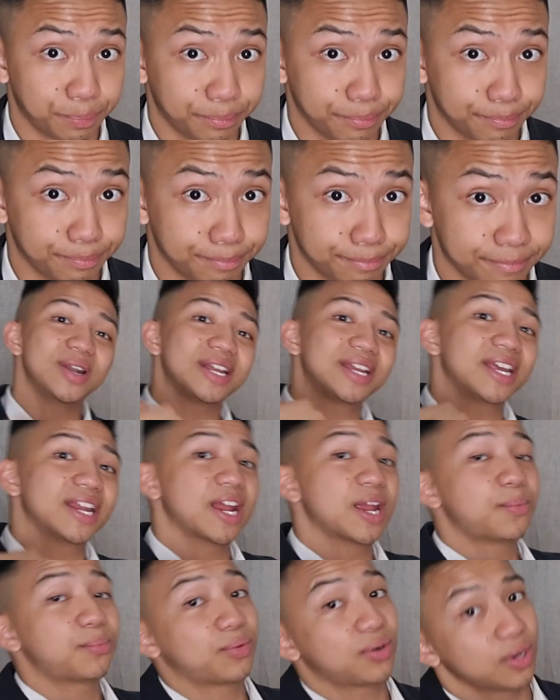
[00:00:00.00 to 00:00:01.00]
If you want to
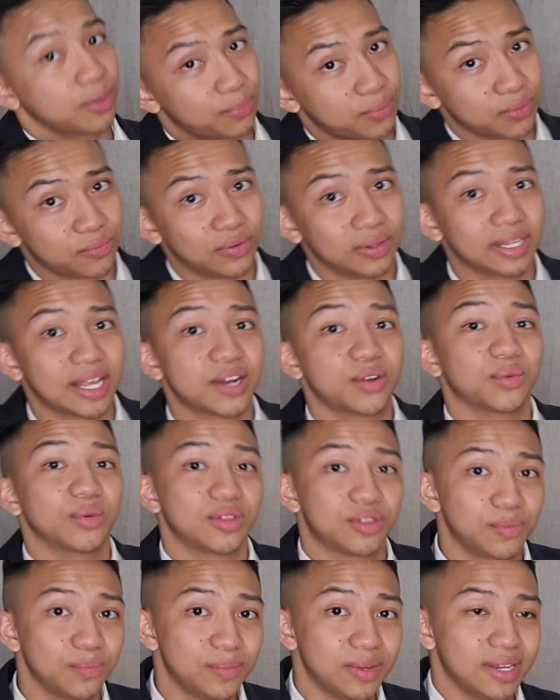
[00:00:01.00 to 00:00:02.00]
get a pre-approval letter
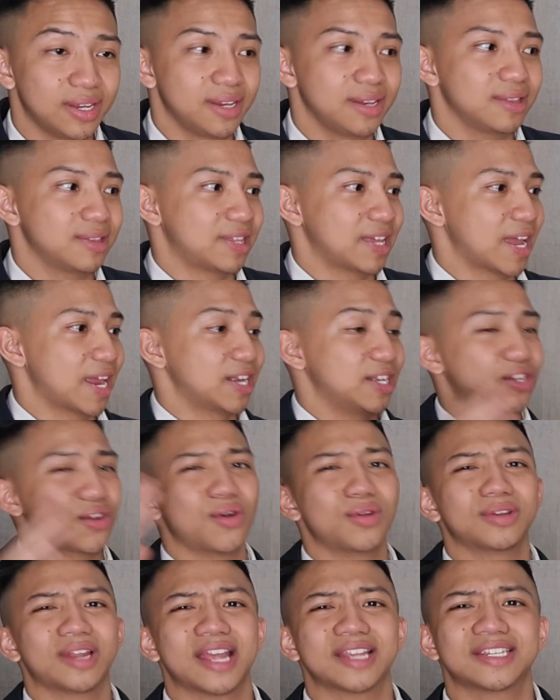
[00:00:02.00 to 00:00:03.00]
with me, then
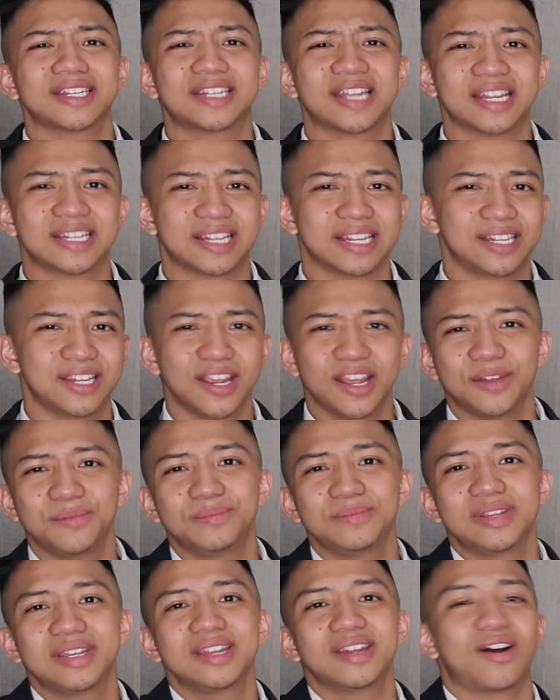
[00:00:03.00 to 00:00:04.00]
don't hesitate to DM
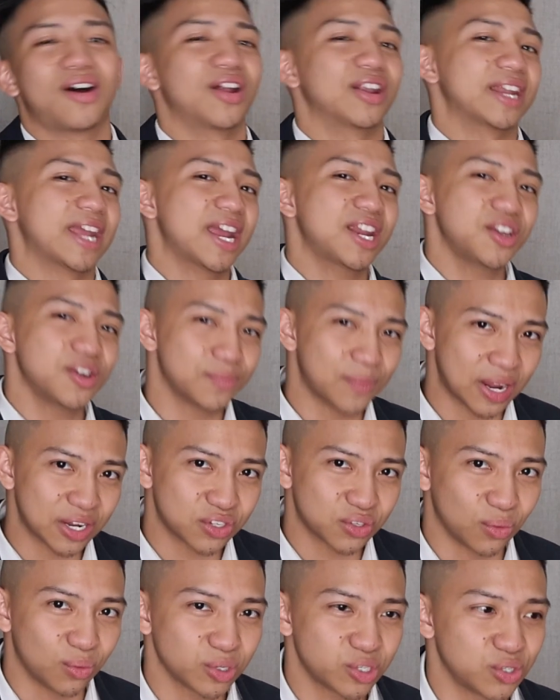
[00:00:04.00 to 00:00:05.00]
me on any of my
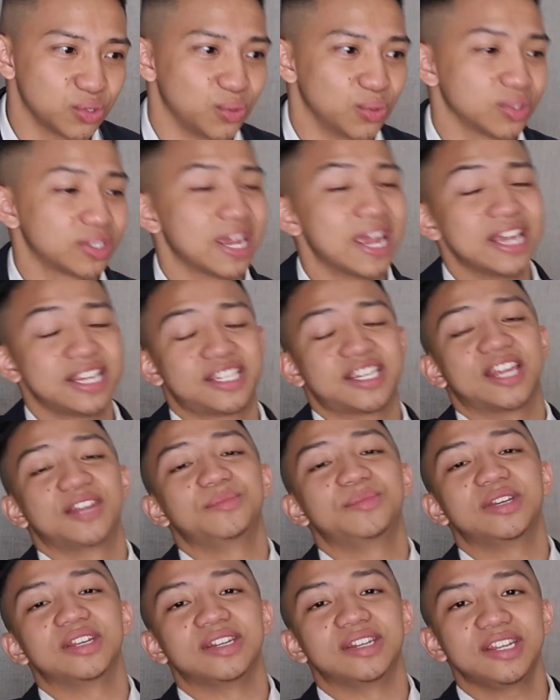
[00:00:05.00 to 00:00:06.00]
socials,
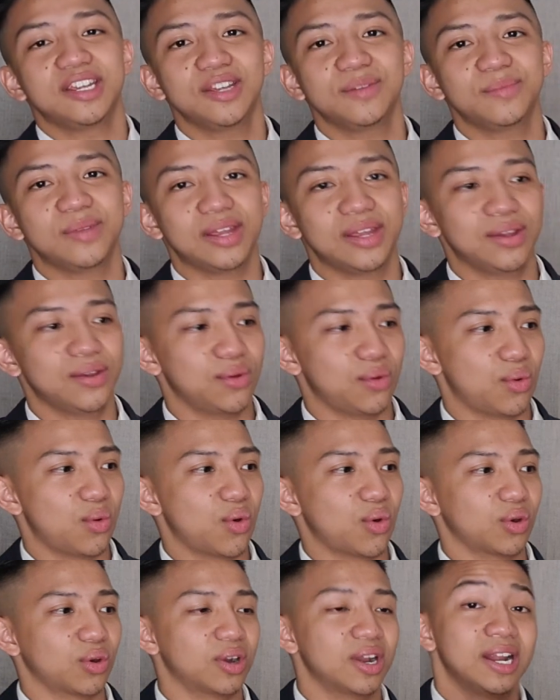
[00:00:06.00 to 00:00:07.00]
send me an email,
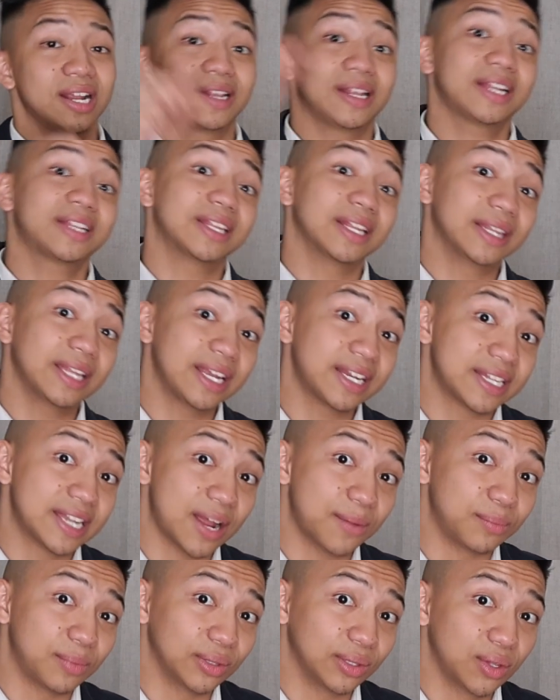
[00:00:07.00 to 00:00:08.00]
or click the link
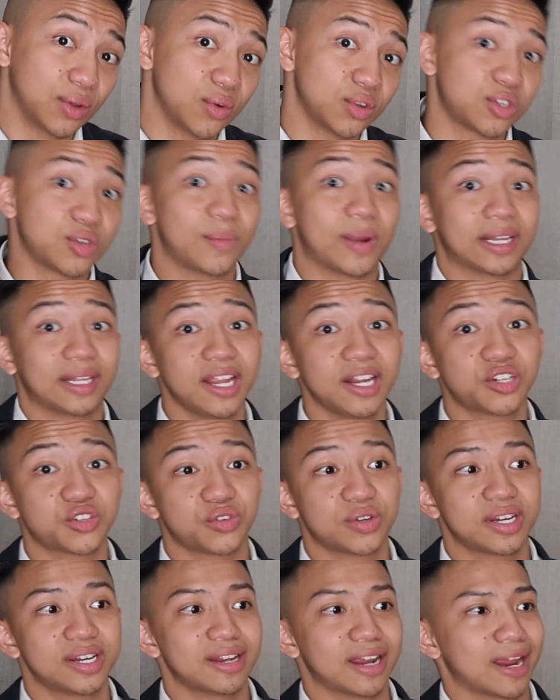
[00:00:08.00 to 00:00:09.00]
down below to my
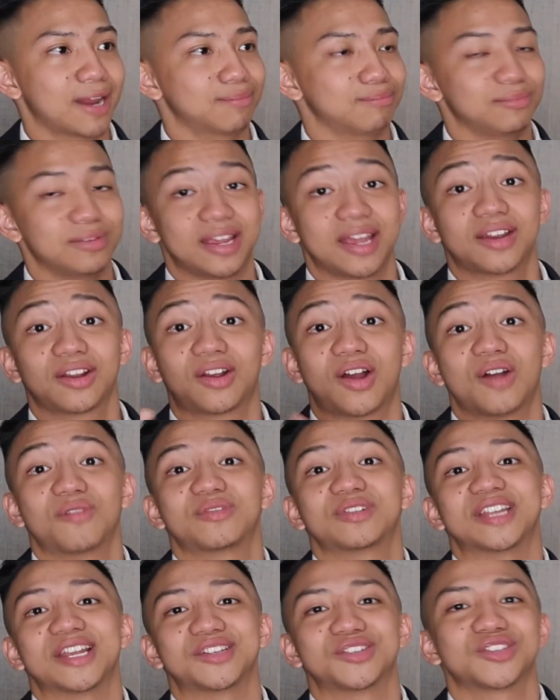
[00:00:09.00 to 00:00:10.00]
Linktree and get a
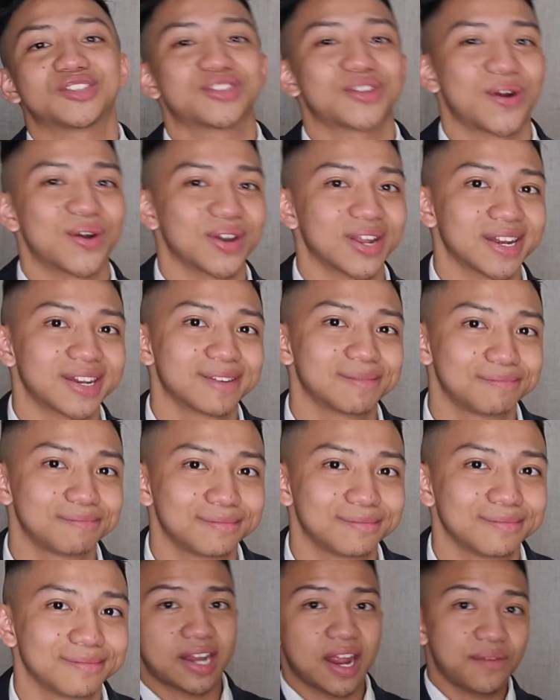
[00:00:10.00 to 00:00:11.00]
conversation started.
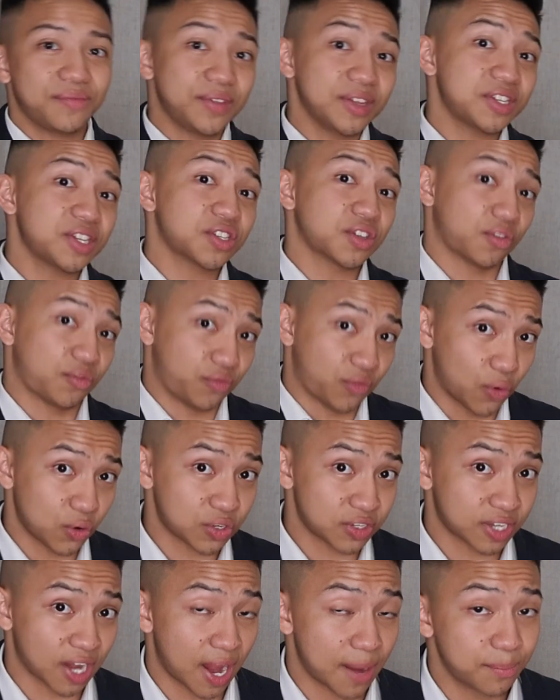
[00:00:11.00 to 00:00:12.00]
Now, if this is your
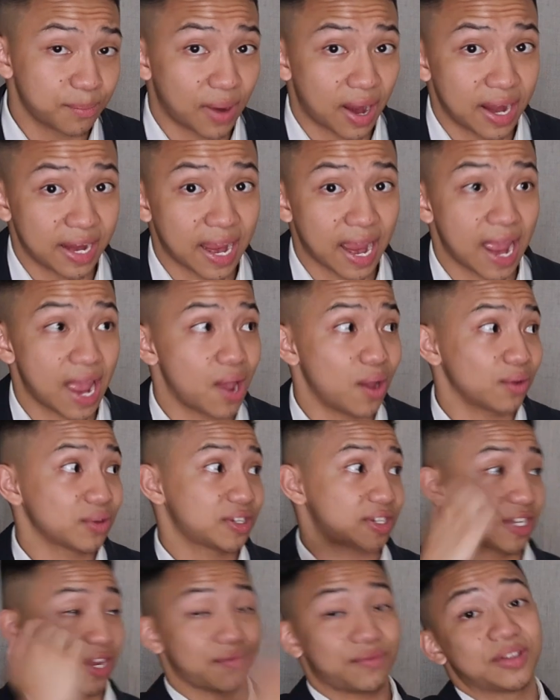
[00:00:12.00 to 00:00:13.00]
first time buying a
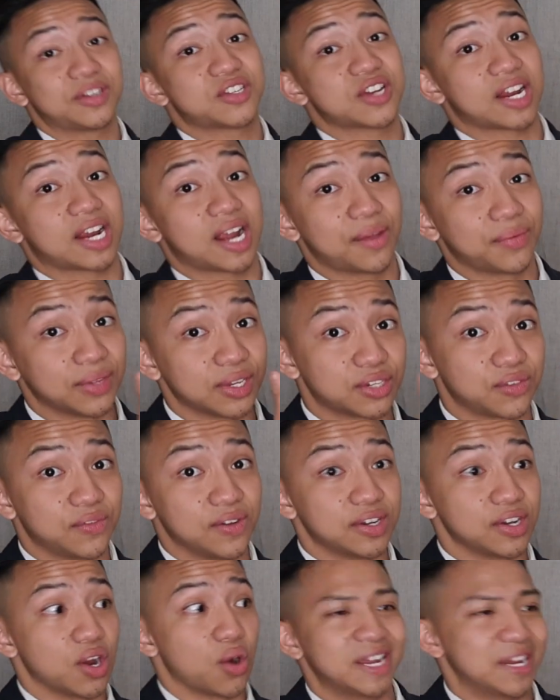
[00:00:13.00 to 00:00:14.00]
house, definitely check out this
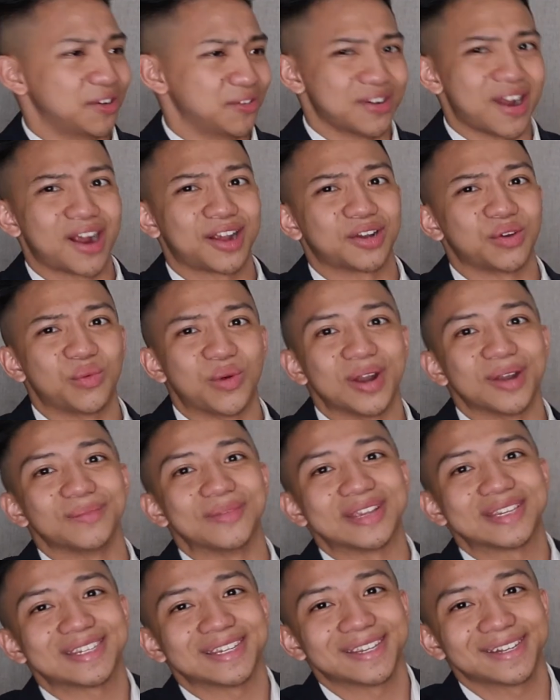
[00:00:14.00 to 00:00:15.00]
video. You're not going to want to
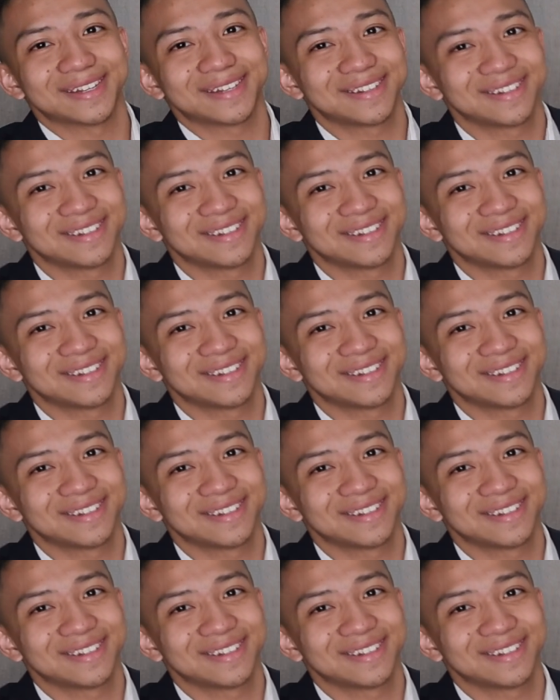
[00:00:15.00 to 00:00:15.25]
miss it.